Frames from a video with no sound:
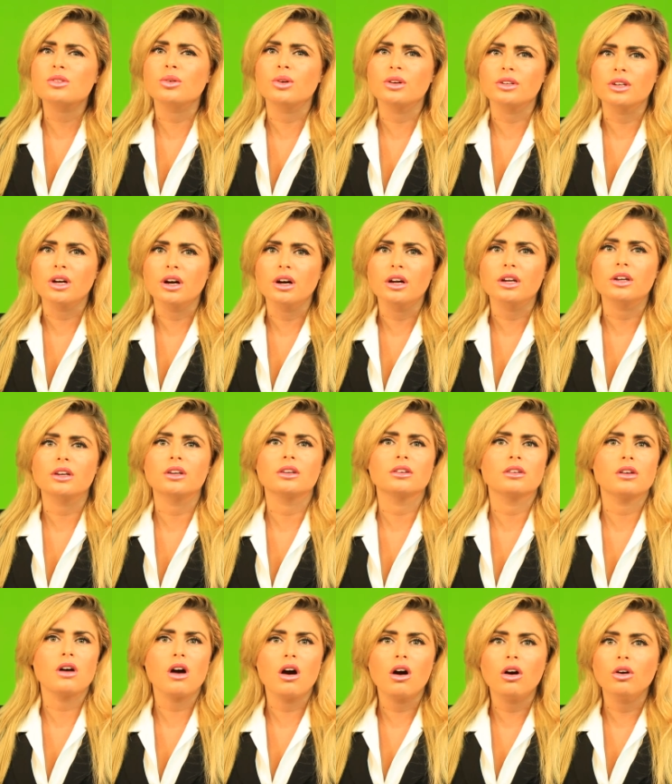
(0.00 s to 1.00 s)
going
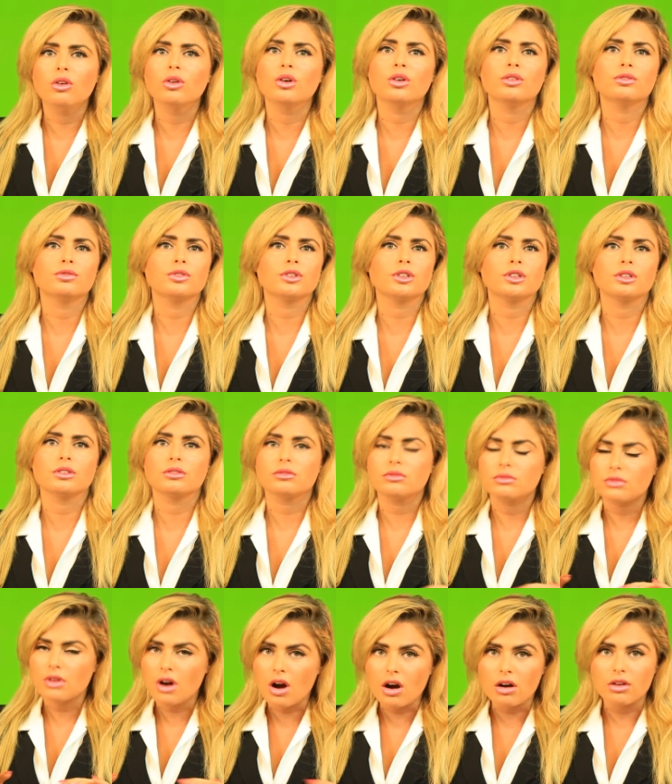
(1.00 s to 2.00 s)
on all
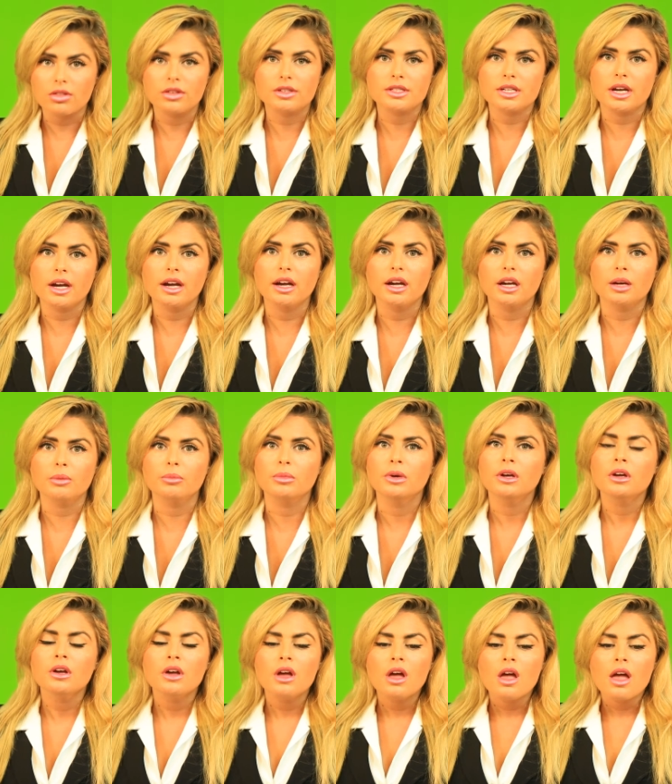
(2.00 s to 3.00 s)
over all the time
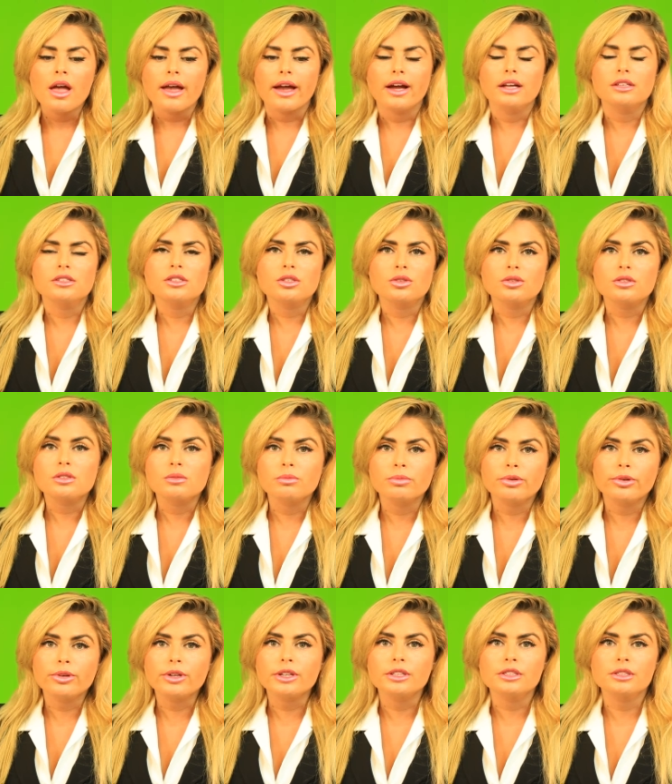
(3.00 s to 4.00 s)
and so it's
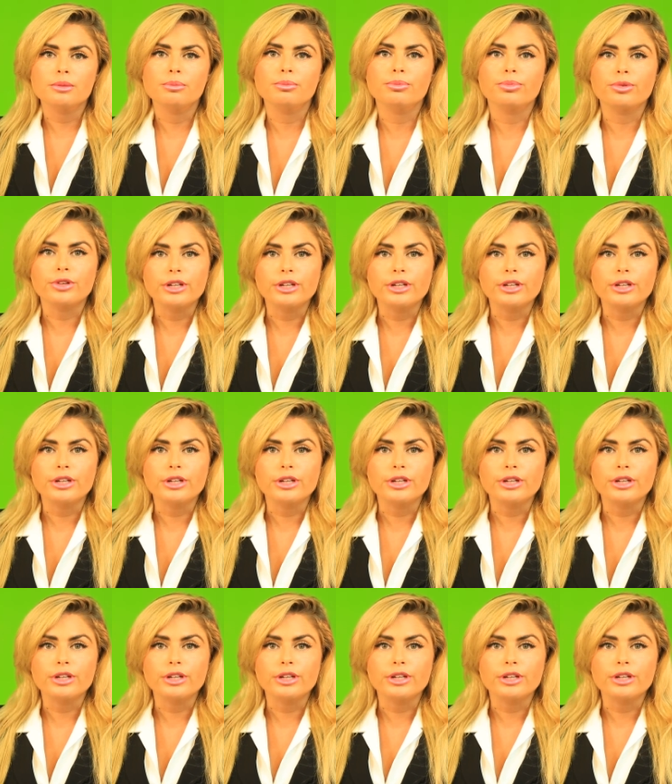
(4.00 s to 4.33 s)
important to